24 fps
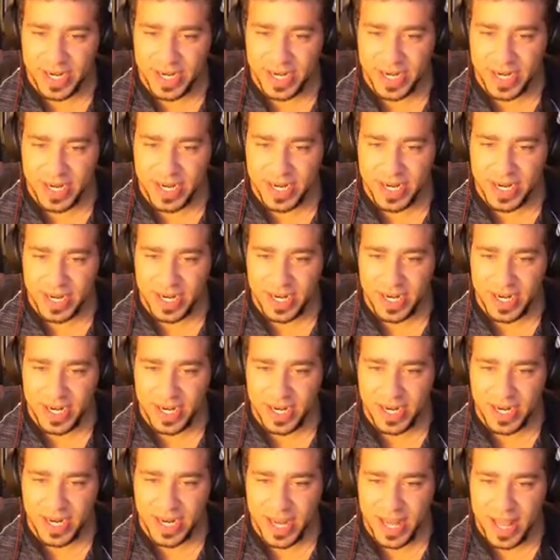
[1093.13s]

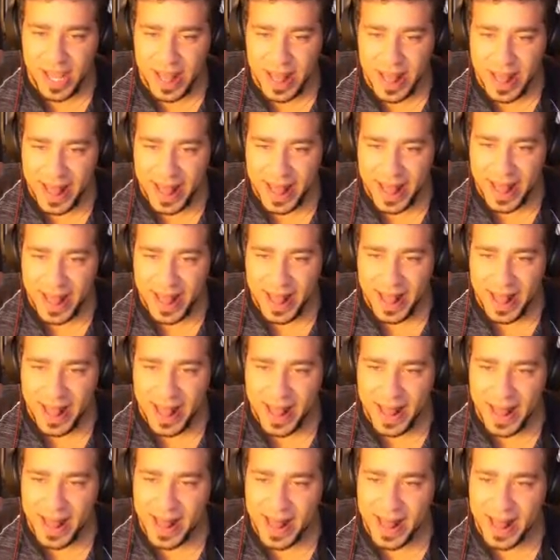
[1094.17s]

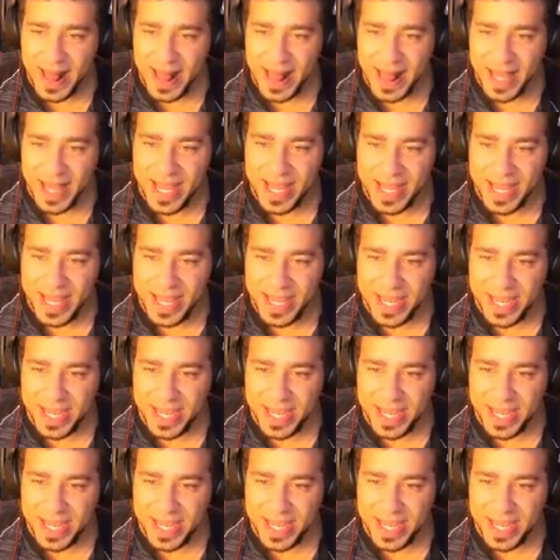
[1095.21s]
Nobody speaks.